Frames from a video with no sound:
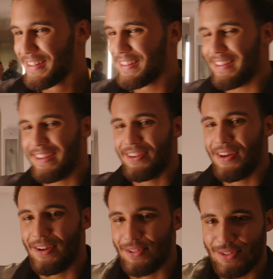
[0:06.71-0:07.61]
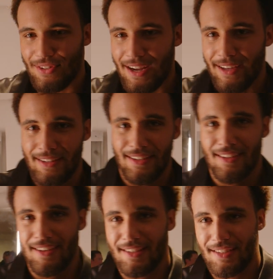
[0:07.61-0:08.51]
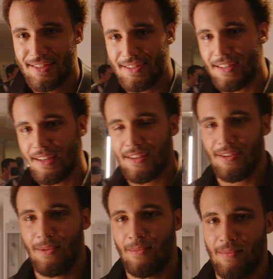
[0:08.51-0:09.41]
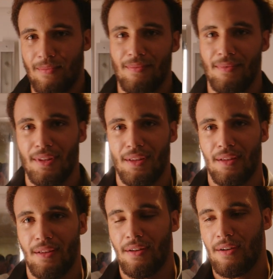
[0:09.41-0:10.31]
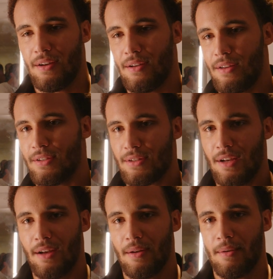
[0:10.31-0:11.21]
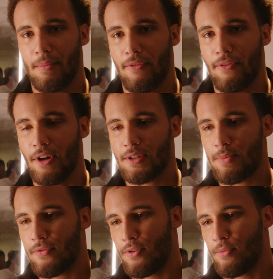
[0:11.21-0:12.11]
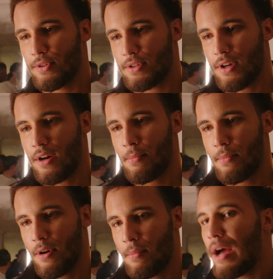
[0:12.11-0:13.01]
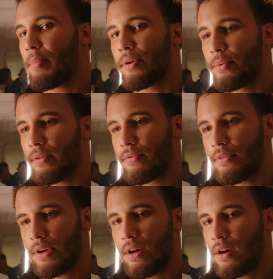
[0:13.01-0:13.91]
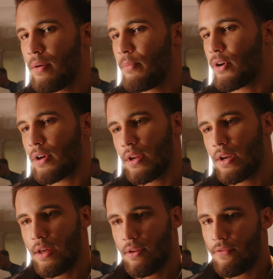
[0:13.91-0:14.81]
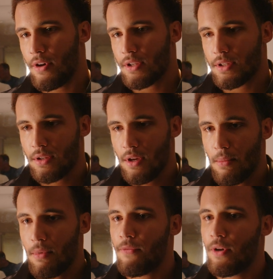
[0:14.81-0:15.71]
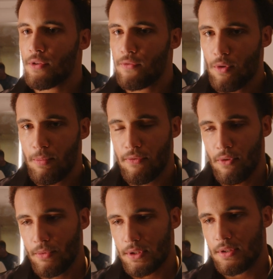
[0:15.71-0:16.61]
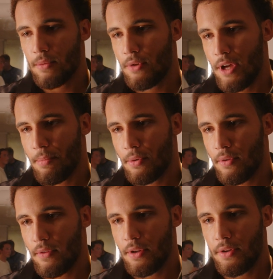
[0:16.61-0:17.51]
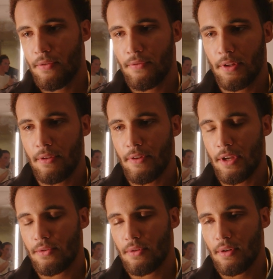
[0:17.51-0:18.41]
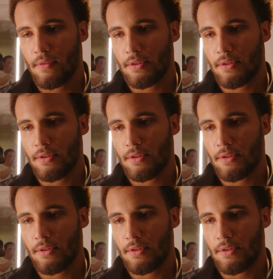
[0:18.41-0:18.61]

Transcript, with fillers: Yeah, no, it was alright, innit? I guess like um, it's like my first performance that I'm I'm happy with. Like I'm not gonna lie, the first my first four performances I'm not happy with, and I don't think the fans were either.